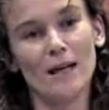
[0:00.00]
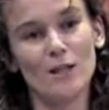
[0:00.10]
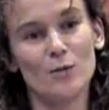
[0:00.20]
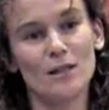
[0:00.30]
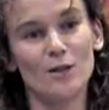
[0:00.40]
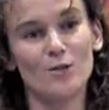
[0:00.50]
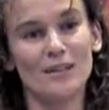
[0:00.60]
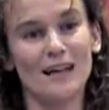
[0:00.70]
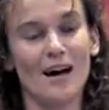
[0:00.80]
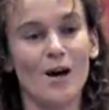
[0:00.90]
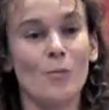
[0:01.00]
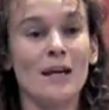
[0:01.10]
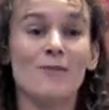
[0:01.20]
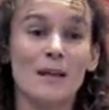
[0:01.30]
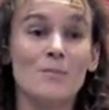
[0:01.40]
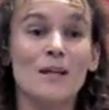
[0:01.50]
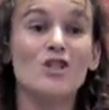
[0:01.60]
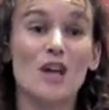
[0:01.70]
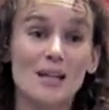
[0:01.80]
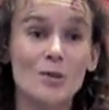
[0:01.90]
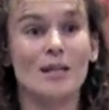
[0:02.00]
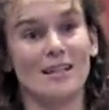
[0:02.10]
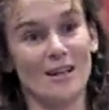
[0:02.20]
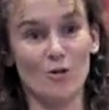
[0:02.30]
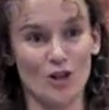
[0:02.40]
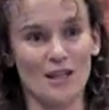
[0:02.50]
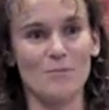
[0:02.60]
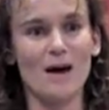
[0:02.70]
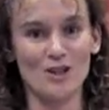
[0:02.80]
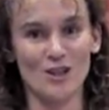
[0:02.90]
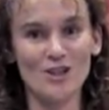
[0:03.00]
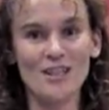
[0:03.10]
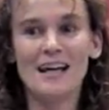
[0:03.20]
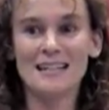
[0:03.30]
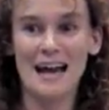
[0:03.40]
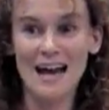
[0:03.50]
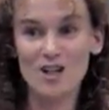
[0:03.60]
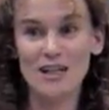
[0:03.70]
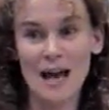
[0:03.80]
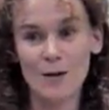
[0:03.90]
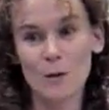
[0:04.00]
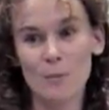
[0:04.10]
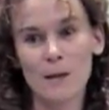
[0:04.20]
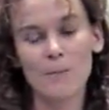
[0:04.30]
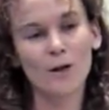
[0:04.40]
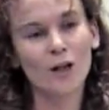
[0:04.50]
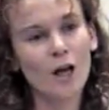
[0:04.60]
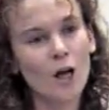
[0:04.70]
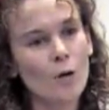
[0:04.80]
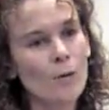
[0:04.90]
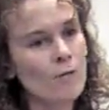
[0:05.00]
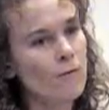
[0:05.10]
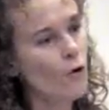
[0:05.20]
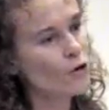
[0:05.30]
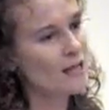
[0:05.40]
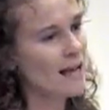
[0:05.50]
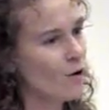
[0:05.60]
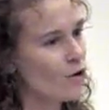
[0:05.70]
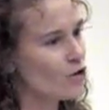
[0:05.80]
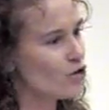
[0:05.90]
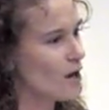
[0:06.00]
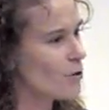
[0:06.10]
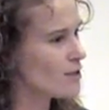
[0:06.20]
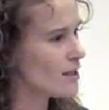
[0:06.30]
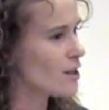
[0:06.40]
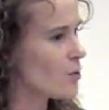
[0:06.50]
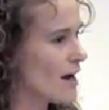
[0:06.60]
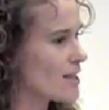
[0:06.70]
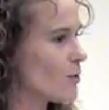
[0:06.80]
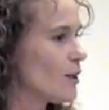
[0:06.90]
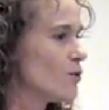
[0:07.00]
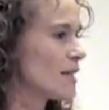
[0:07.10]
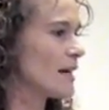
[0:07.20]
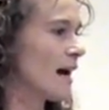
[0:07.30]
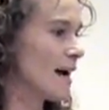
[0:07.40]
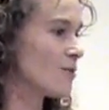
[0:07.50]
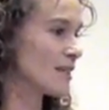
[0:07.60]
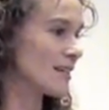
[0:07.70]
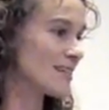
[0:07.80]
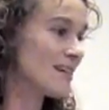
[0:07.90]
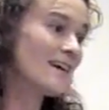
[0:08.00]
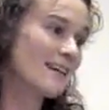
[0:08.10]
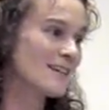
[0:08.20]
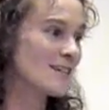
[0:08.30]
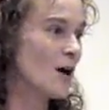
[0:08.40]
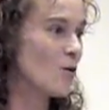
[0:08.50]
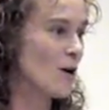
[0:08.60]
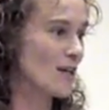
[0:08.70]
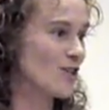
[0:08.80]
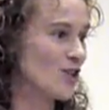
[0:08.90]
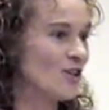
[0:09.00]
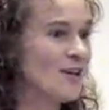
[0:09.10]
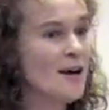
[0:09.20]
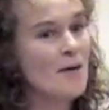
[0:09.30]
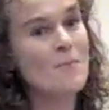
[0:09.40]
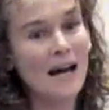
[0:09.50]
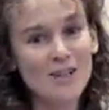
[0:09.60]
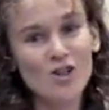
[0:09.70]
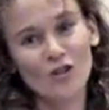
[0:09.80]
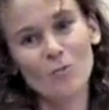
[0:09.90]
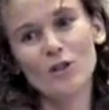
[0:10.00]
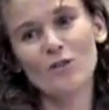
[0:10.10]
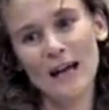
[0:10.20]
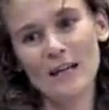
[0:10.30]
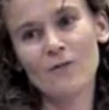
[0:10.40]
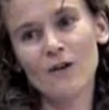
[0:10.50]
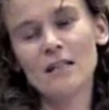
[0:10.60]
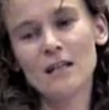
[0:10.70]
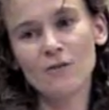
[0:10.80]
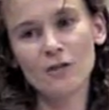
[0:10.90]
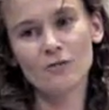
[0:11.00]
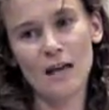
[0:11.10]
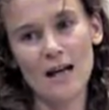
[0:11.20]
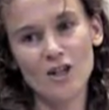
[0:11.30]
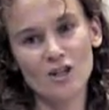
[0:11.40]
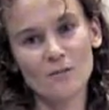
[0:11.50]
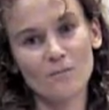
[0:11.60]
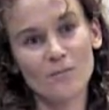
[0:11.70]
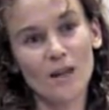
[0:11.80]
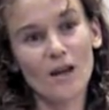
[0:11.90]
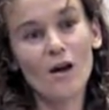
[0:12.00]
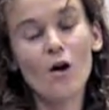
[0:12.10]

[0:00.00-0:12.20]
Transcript: who are faced with losing their home. And if it had been genuine socialist measures to actually help the people who are being forced out on the stones in the US who are losing their houses, then there's no question Main Street would have had a very different reaction.